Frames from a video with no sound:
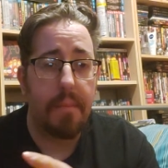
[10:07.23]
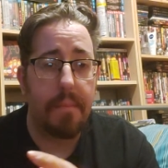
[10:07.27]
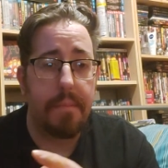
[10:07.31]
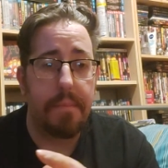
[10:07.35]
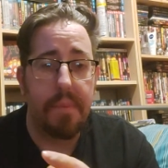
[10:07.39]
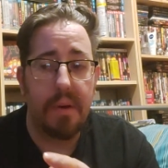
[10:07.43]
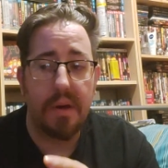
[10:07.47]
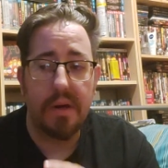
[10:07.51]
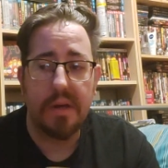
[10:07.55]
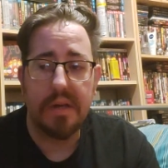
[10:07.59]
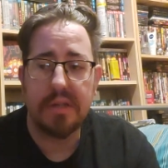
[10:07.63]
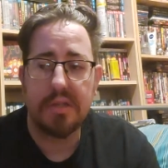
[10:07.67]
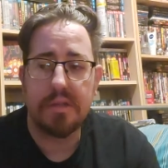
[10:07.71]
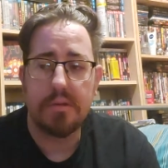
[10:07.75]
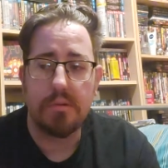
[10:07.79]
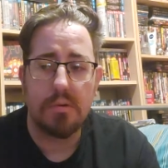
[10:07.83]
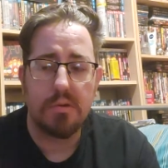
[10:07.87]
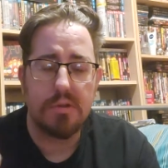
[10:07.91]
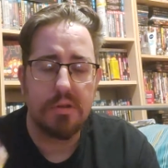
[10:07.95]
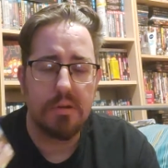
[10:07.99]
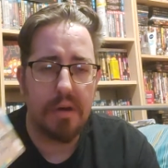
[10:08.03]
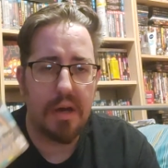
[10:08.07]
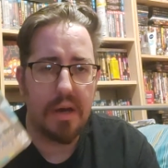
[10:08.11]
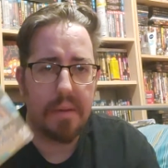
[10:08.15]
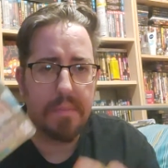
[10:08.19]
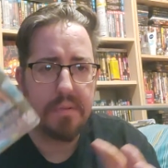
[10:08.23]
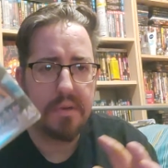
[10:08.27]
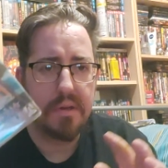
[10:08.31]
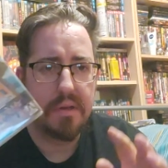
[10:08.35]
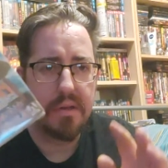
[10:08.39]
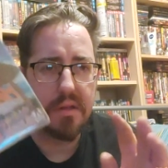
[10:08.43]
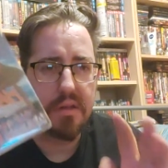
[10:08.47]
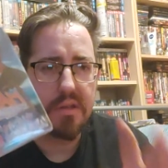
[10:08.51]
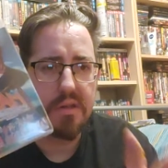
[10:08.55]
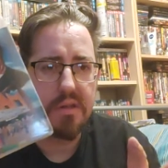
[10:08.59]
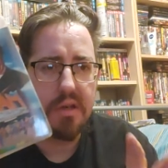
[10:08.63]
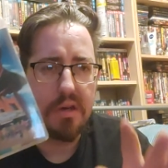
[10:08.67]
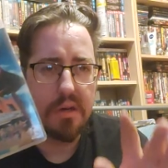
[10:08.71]
But it's also happening
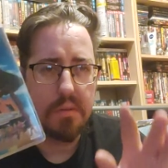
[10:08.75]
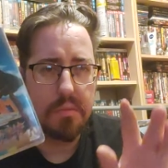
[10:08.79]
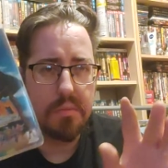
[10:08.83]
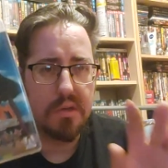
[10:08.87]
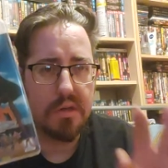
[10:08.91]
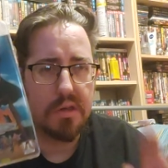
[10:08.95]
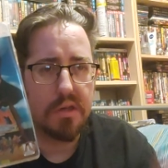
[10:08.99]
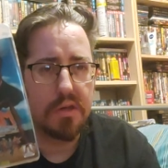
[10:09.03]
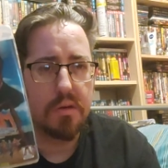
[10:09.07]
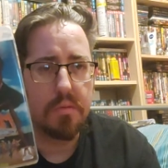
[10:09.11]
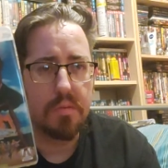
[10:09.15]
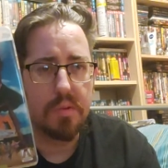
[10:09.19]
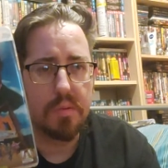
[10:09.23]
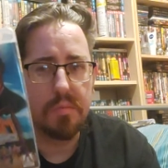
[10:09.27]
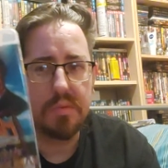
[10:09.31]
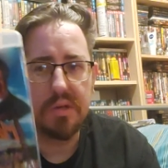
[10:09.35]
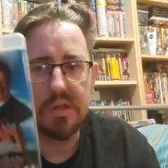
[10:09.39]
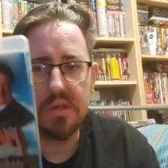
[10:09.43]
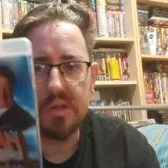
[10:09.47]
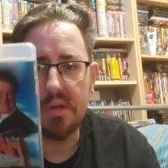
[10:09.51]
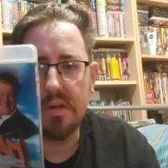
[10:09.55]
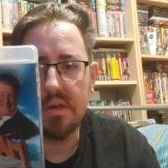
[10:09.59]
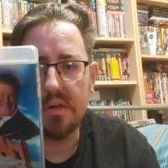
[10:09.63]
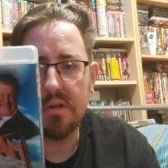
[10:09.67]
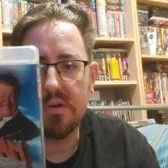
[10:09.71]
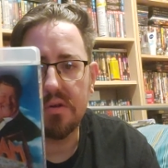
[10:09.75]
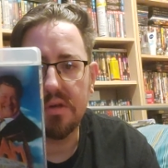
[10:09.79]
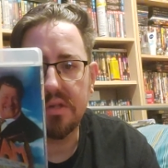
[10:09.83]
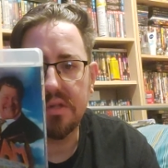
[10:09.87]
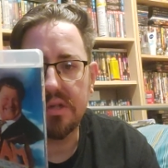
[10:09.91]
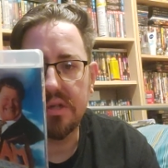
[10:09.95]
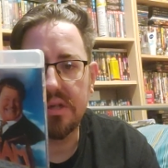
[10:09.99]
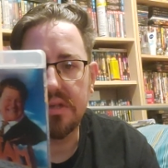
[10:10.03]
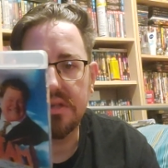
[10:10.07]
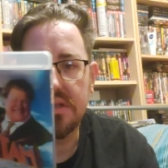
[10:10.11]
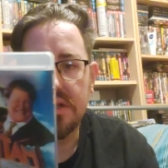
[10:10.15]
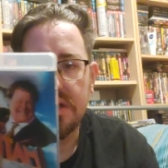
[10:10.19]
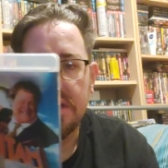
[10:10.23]
at the time of the Cuban Missile
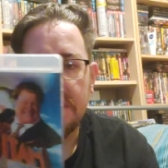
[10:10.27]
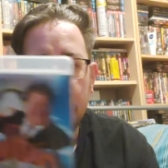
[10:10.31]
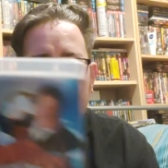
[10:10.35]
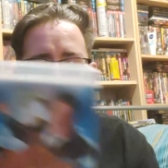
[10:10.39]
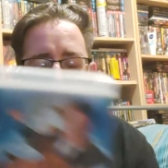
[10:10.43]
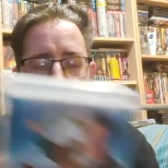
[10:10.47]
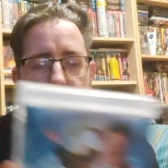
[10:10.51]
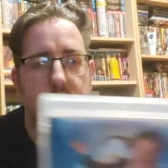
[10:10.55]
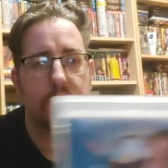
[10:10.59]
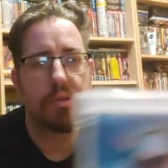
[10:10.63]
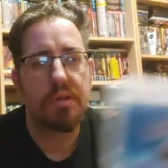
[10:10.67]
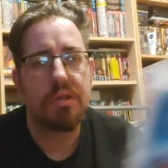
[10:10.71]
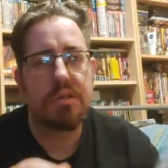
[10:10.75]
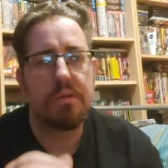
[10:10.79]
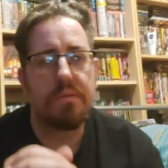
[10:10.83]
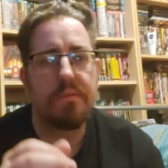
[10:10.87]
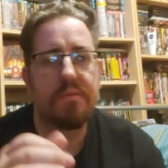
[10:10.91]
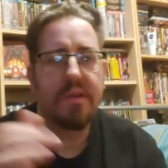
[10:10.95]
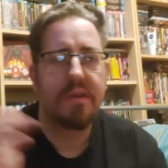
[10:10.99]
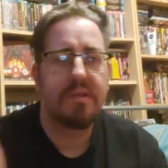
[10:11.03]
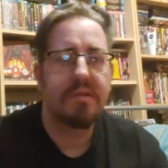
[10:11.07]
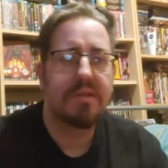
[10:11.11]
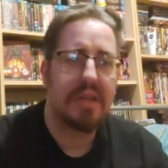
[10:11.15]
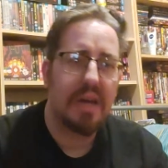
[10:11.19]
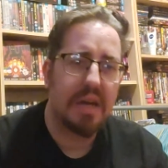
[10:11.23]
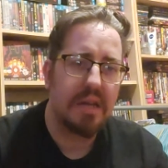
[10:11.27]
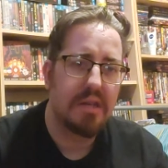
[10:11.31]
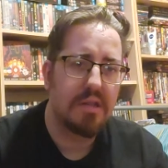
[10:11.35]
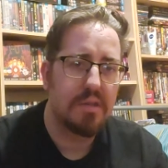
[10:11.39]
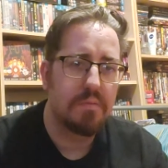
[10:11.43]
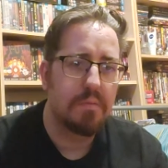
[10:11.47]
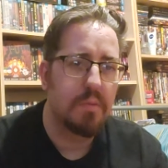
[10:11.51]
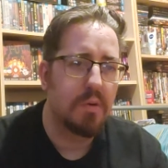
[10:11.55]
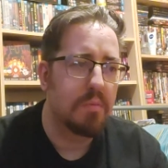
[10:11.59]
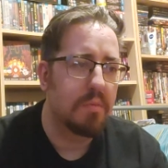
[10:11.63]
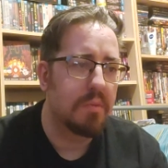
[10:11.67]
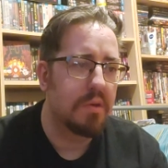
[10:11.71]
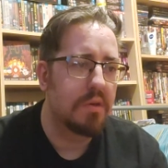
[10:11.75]
Crisis. So there's some very tense
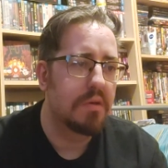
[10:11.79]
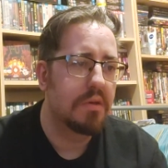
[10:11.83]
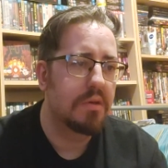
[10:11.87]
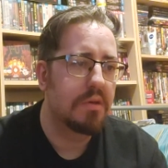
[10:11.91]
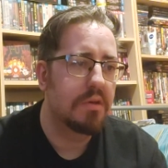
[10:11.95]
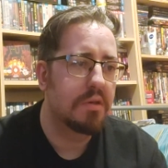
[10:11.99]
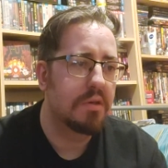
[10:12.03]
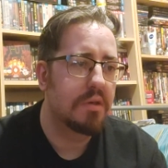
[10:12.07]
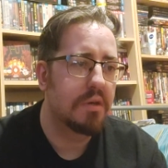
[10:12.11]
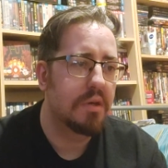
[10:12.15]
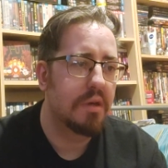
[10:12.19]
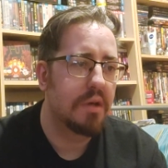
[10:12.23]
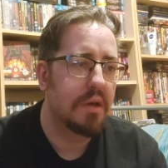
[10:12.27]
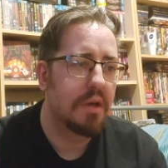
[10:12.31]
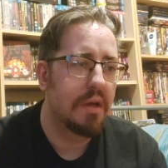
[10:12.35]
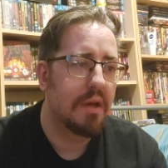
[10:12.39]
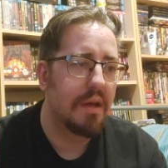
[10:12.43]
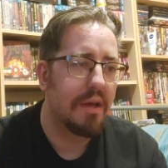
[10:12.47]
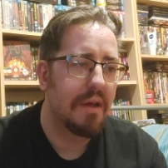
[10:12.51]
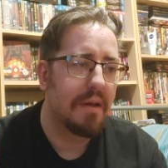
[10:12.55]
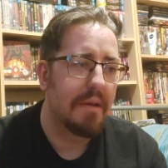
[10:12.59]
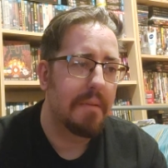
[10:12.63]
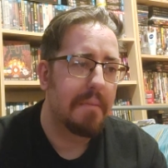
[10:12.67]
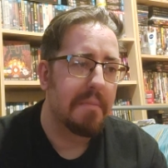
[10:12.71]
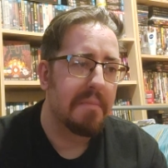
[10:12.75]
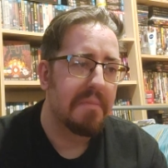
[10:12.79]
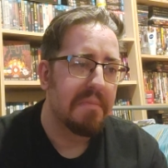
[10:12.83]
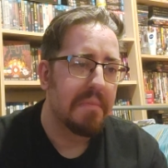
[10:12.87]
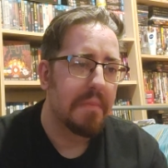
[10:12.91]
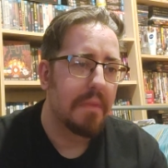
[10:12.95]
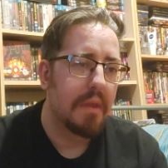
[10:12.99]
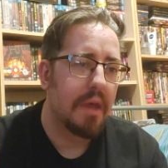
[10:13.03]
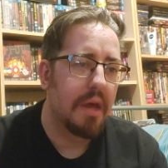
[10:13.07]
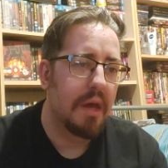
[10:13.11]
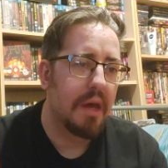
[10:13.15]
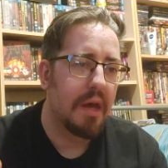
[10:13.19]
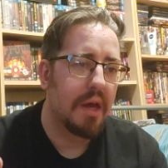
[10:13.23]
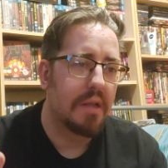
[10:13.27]
moments
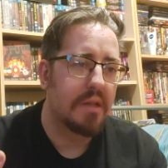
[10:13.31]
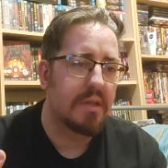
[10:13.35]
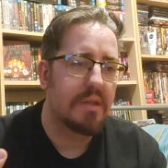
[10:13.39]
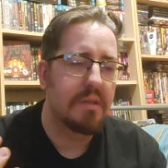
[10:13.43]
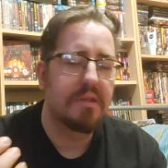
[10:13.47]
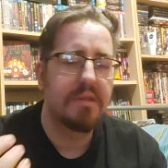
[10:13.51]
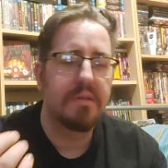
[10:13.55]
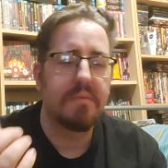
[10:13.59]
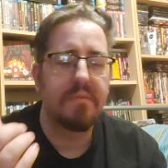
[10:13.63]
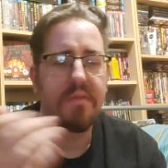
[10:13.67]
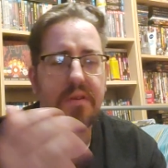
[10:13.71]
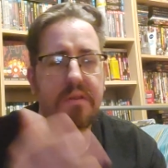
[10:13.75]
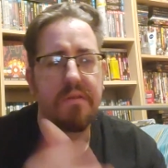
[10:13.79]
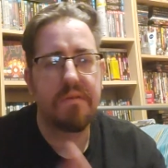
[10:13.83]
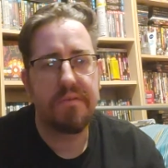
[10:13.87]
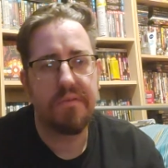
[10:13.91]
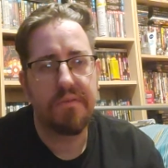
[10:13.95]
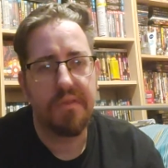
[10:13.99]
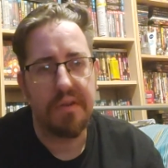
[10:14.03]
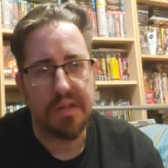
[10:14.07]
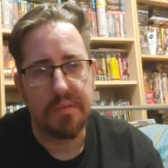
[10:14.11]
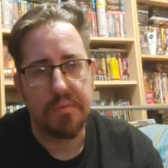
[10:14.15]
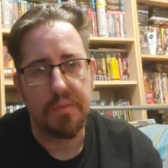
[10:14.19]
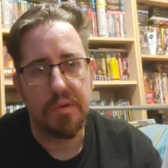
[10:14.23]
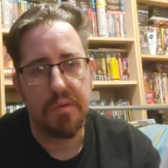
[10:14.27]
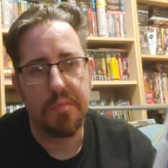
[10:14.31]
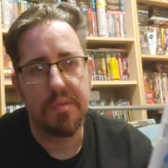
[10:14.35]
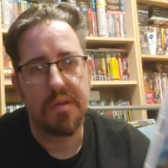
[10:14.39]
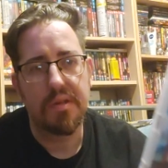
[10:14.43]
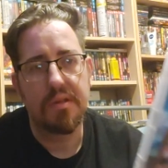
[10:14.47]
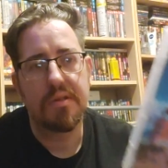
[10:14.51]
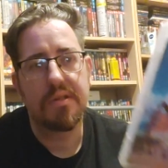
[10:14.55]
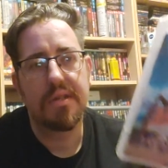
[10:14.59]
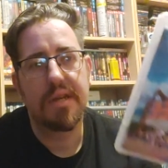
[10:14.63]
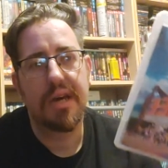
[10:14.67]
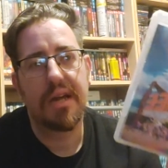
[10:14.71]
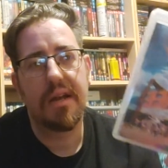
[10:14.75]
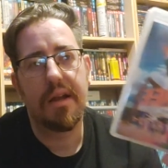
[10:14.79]
and some very funny
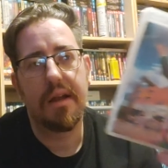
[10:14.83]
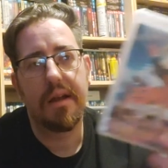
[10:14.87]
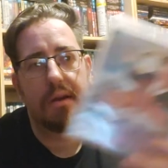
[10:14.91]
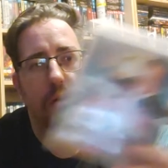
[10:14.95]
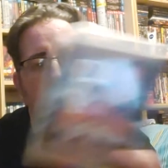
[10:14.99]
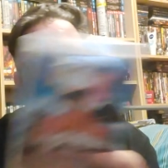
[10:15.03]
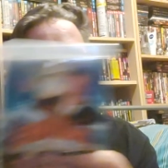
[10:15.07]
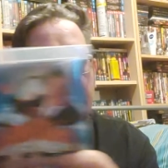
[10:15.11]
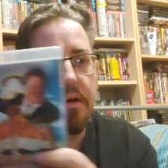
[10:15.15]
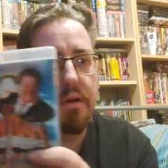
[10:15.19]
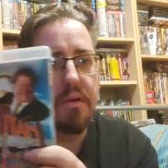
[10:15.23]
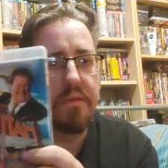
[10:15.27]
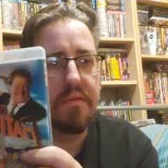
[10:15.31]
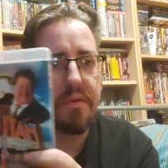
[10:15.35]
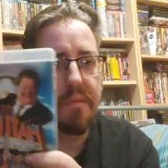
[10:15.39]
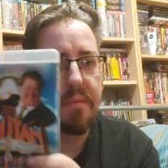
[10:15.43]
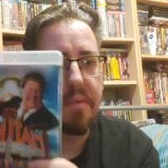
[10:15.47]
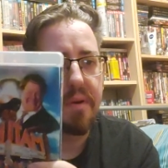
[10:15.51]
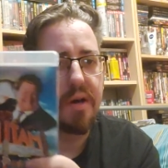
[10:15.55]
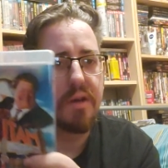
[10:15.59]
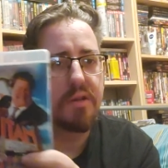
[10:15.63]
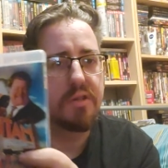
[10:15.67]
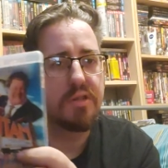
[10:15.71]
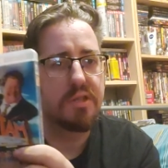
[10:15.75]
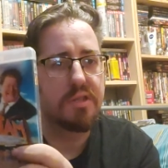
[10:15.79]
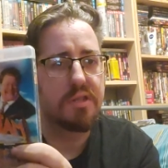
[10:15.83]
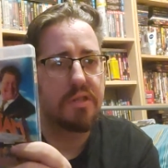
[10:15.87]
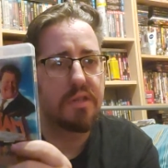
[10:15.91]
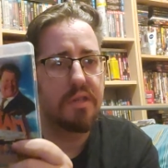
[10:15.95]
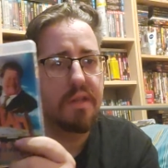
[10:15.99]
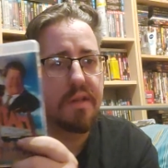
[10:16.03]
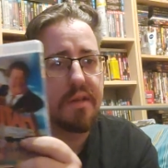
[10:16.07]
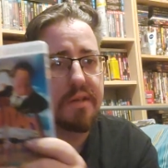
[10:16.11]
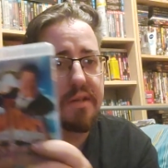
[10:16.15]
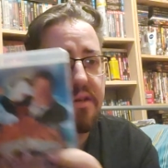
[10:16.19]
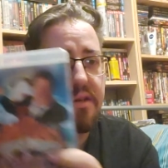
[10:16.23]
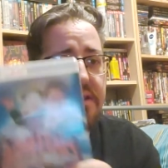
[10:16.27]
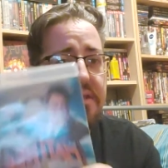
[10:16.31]
moments and a lot of homages to
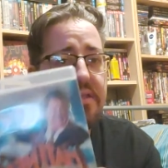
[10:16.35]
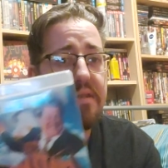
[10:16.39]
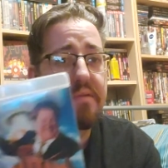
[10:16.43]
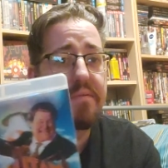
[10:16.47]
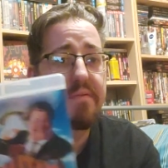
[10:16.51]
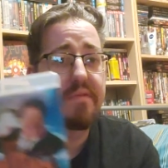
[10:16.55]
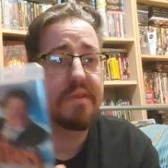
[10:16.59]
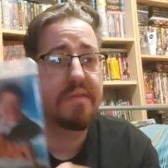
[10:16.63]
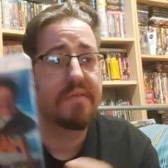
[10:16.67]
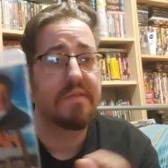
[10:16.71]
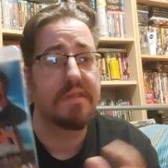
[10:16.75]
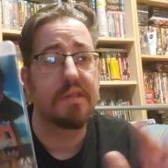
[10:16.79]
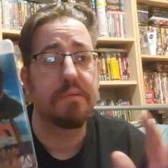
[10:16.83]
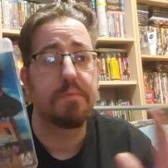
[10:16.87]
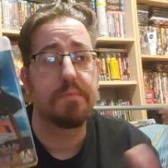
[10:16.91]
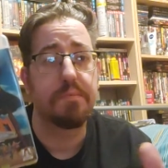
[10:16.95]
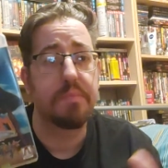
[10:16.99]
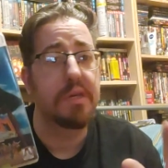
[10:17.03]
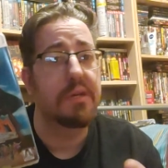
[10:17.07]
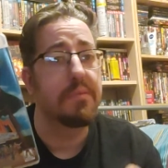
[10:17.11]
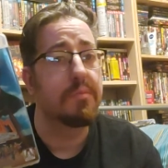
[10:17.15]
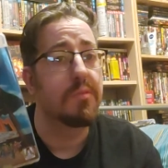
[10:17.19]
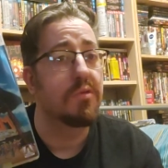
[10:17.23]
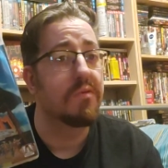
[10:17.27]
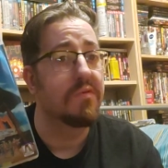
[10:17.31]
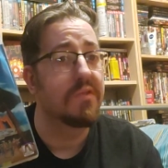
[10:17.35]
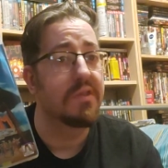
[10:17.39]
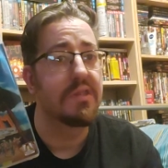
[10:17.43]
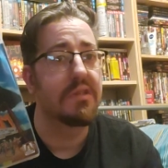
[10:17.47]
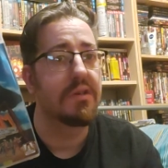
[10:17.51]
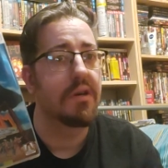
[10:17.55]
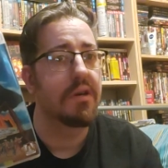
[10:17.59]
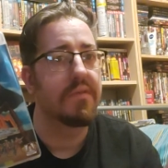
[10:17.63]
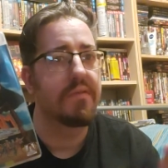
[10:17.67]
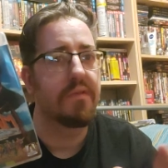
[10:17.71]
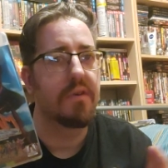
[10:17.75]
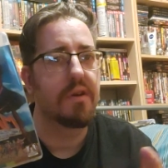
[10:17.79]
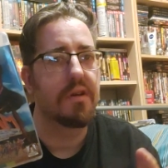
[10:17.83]
like 1950s B-movie
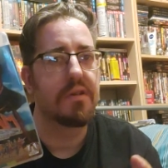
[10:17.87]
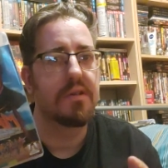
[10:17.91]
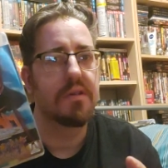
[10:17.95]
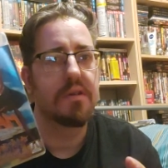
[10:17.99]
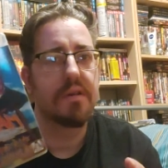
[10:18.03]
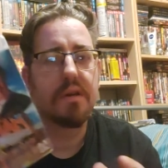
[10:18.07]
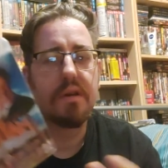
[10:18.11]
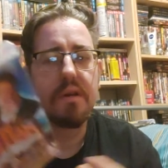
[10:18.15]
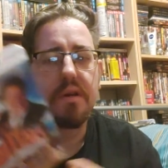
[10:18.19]
sci-fis